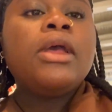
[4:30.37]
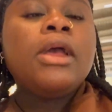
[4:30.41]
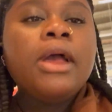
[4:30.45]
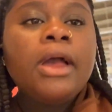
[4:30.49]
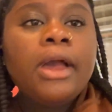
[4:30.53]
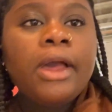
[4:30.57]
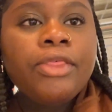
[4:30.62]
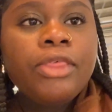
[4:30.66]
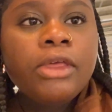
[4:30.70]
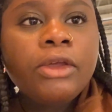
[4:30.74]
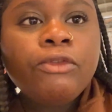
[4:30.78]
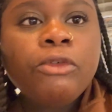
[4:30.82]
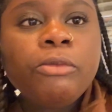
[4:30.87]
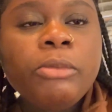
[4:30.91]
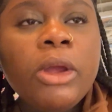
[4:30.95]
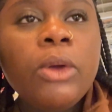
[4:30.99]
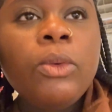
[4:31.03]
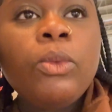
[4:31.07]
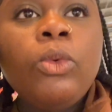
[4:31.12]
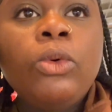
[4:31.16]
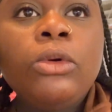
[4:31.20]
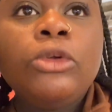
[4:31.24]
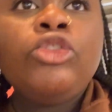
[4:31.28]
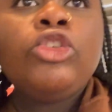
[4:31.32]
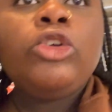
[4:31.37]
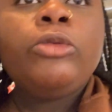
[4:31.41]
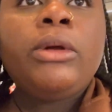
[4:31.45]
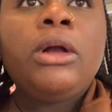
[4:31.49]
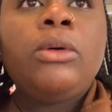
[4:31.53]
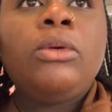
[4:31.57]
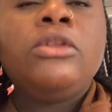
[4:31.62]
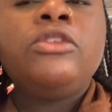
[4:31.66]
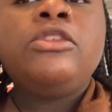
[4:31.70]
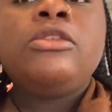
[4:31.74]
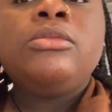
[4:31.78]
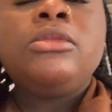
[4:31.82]
I think for my wardrobe, I
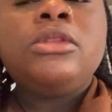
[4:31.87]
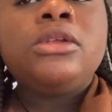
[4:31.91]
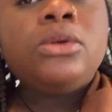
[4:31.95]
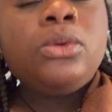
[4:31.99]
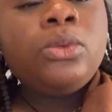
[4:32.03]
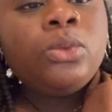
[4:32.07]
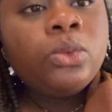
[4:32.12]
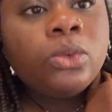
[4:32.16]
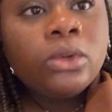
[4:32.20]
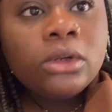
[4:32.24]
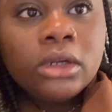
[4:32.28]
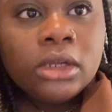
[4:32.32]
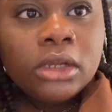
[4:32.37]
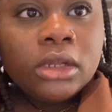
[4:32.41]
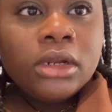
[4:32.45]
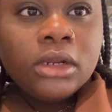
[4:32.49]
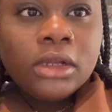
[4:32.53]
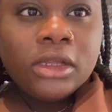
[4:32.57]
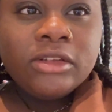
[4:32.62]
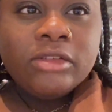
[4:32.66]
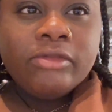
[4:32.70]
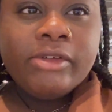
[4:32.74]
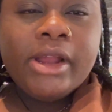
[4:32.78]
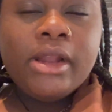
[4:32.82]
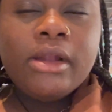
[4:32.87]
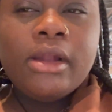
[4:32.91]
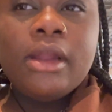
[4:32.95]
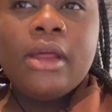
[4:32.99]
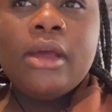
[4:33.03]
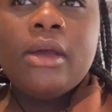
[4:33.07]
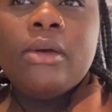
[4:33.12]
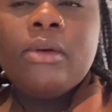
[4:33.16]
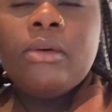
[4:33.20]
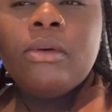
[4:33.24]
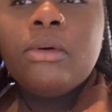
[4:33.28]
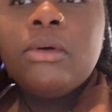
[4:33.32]
want something wood because right
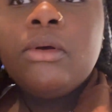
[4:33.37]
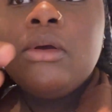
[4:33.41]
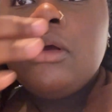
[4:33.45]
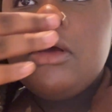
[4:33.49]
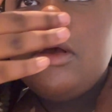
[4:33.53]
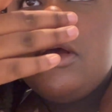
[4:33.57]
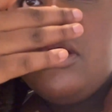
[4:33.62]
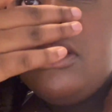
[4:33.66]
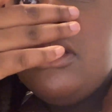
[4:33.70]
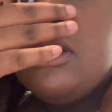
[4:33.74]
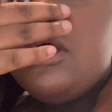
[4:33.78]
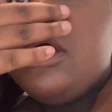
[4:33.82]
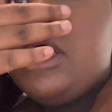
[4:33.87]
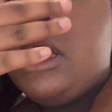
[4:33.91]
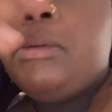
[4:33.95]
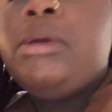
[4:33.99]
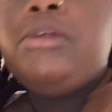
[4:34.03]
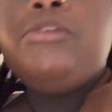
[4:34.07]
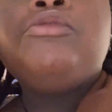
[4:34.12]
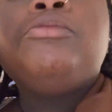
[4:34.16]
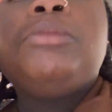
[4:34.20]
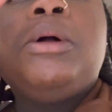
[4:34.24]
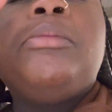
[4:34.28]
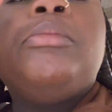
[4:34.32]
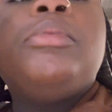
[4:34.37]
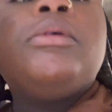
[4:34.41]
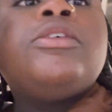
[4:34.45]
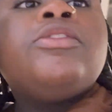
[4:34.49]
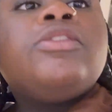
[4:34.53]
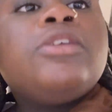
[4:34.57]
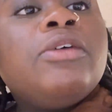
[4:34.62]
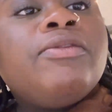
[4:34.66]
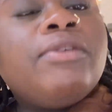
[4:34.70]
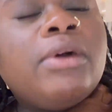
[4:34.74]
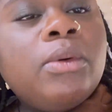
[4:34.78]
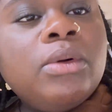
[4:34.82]
now, I mean for my
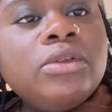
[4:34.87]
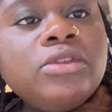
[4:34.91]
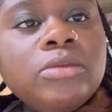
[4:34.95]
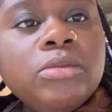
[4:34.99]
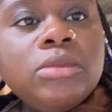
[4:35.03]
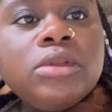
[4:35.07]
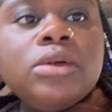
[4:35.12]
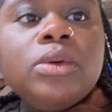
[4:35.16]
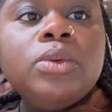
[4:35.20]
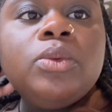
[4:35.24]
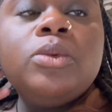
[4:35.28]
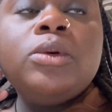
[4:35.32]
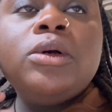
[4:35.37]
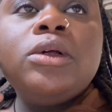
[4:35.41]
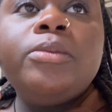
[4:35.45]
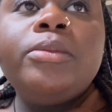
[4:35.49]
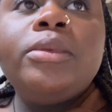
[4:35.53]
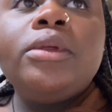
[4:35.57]
bookshelf, I want something wood